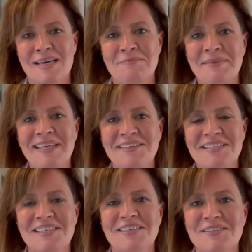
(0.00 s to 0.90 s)
I'm here
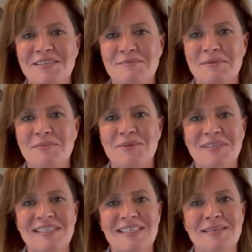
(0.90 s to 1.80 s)
to share some
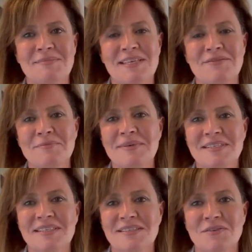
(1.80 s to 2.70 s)
important tips every
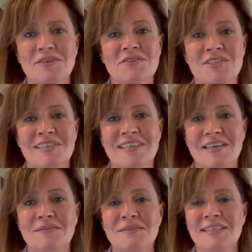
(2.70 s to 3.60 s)
business owner should
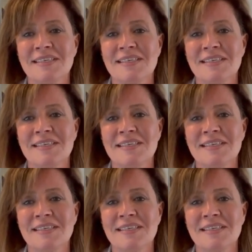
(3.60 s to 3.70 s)
know,